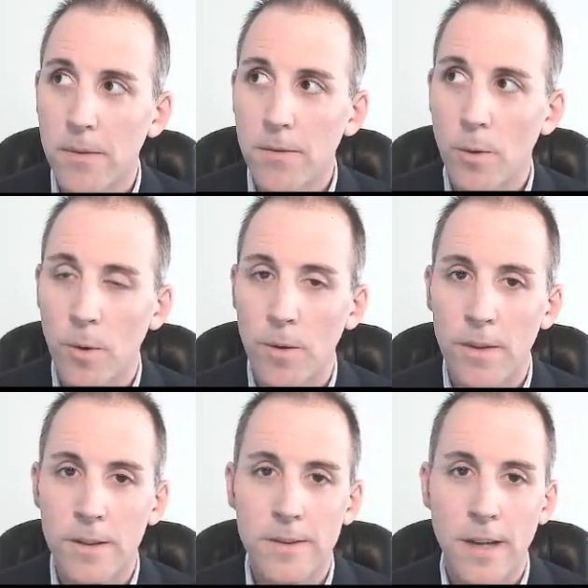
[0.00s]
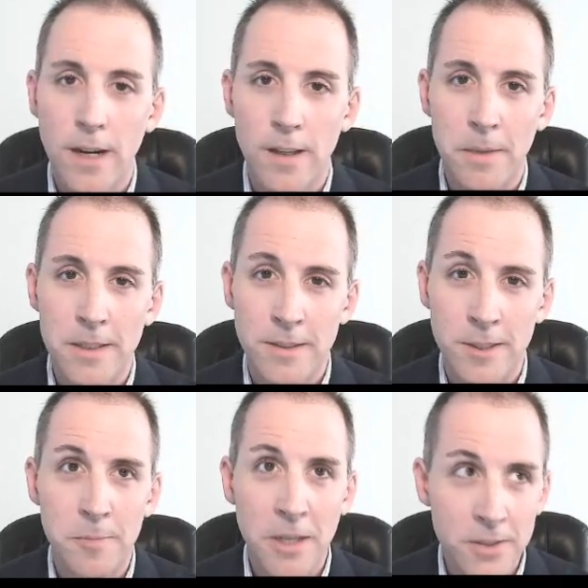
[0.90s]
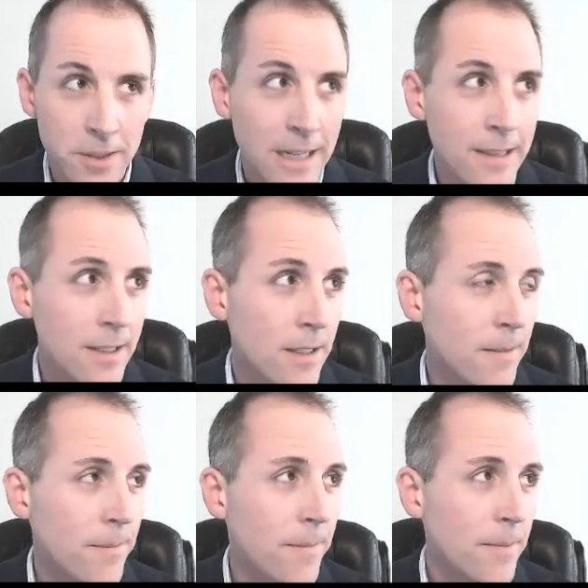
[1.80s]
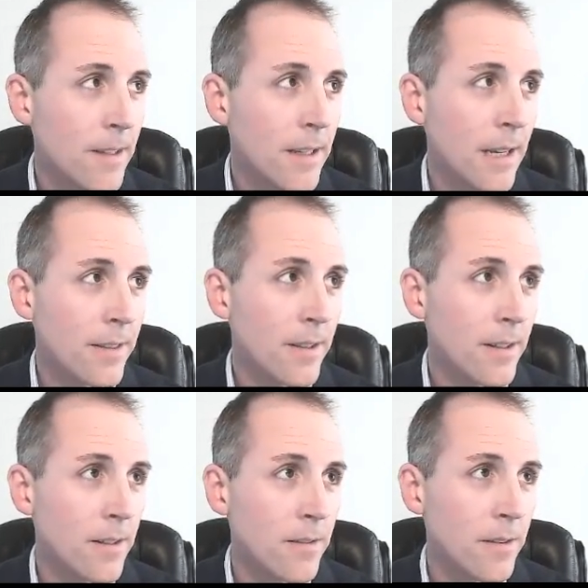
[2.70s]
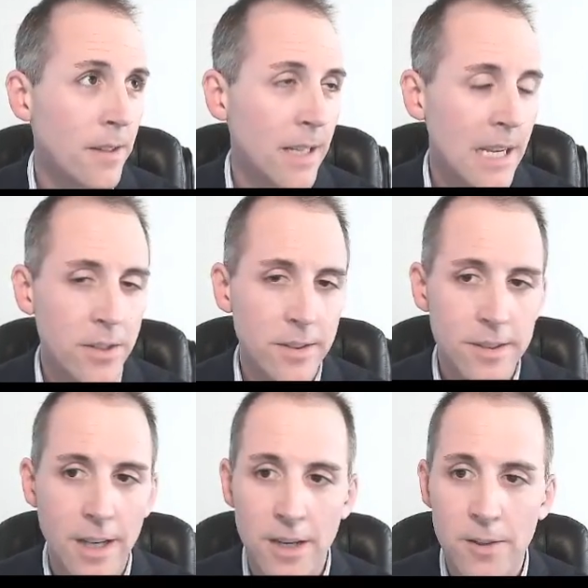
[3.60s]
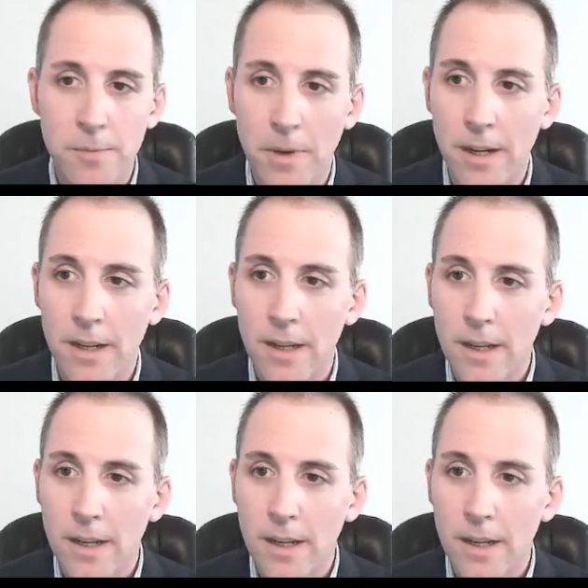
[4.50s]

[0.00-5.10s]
for this side of the business, especially at the litigation stage. But